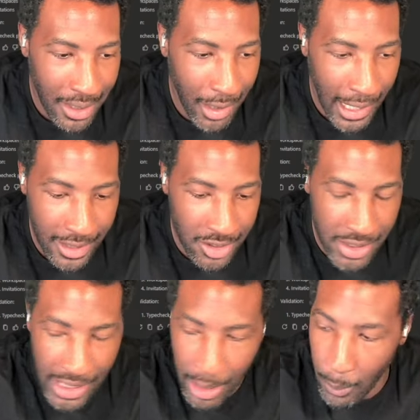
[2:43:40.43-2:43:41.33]
I can
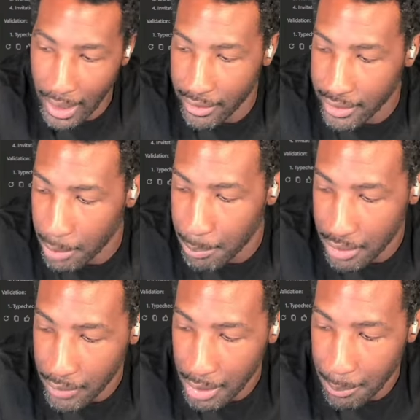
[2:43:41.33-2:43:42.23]
just like wire it up
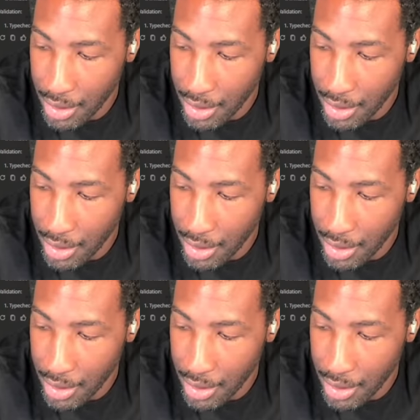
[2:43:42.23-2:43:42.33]
in Figma